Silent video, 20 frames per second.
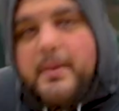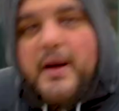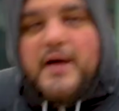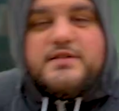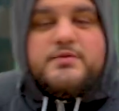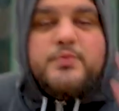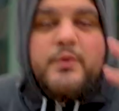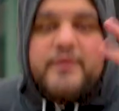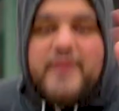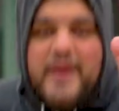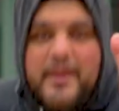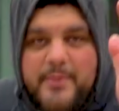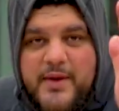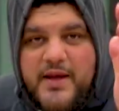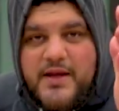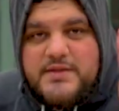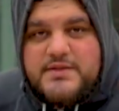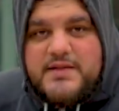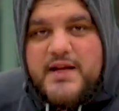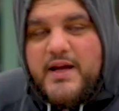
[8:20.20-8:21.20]
But with that
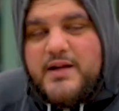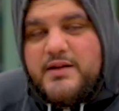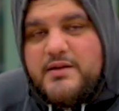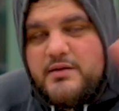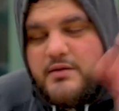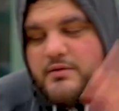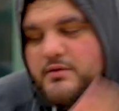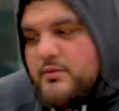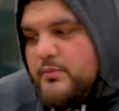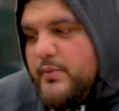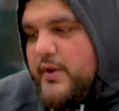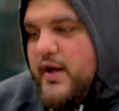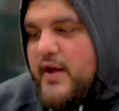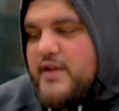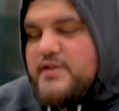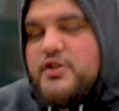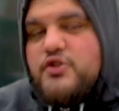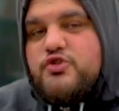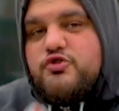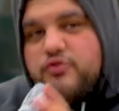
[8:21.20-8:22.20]
being said, we're going
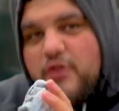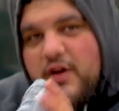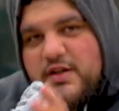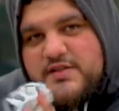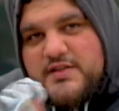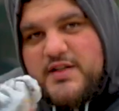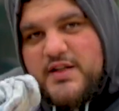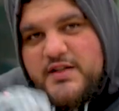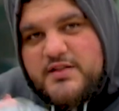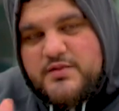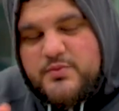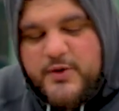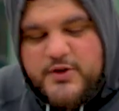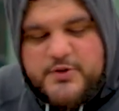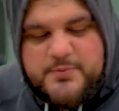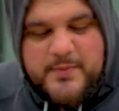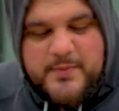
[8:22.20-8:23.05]
to truss this, which